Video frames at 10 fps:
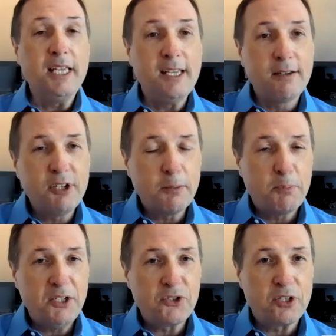giving a
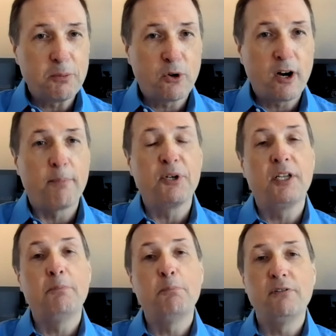piece of the
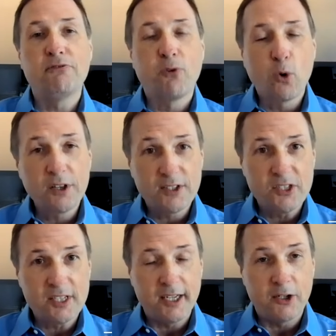property before the
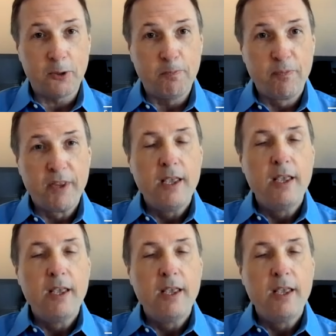sale,